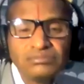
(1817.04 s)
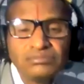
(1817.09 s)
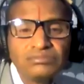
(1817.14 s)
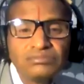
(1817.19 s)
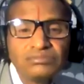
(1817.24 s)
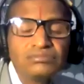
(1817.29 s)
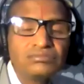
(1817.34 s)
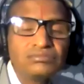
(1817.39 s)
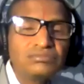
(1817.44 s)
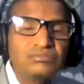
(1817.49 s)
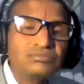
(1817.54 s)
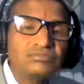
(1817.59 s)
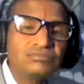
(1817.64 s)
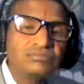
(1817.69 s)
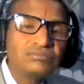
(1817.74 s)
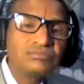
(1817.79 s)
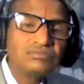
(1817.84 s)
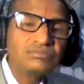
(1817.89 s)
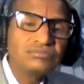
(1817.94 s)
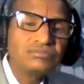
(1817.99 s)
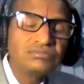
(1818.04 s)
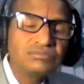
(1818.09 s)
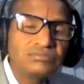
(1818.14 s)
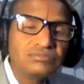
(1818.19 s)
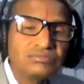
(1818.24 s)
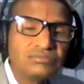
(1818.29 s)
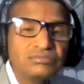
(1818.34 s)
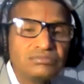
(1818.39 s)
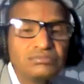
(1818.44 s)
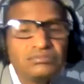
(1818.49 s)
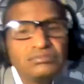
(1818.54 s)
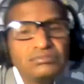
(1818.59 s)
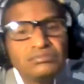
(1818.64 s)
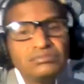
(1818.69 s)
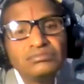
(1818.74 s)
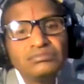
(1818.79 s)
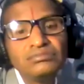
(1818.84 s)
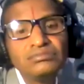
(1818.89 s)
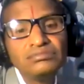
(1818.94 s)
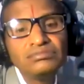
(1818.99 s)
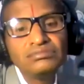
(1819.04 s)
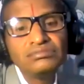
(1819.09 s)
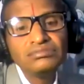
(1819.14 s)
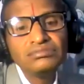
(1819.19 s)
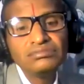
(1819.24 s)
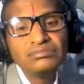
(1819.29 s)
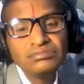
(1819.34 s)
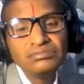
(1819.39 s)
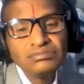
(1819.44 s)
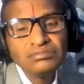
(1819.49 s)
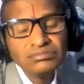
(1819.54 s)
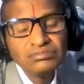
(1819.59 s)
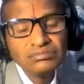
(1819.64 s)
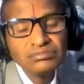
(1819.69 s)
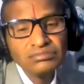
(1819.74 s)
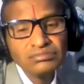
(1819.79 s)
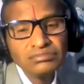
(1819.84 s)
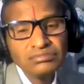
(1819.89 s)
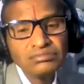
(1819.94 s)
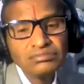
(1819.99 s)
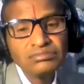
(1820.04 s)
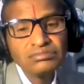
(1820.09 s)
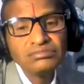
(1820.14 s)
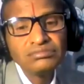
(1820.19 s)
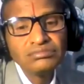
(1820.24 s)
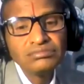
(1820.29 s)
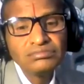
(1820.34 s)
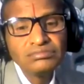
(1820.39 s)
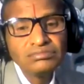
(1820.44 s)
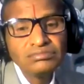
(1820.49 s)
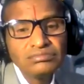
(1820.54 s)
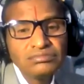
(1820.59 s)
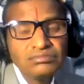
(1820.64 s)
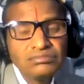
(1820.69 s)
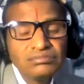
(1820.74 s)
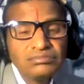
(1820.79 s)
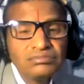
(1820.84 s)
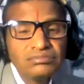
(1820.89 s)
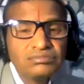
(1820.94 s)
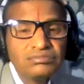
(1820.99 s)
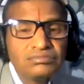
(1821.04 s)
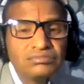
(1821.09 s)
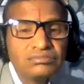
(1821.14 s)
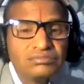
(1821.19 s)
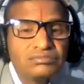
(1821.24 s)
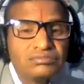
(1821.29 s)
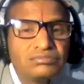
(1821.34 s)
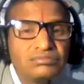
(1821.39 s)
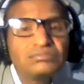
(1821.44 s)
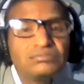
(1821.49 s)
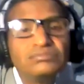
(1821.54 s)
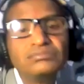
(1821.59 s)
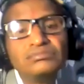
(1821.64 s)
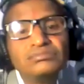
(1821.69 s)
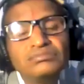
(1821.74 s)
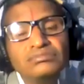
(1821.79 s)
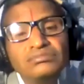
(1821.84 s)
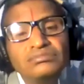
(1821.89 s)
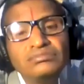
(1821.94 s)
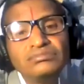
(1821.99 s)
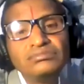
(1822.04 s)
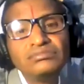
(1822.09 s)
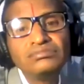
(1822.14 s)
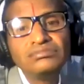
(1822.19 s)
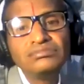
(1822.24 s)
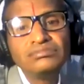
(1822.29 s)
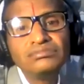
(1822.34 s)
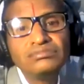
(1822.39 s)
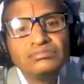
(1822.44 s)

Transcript: The person shown says nothing.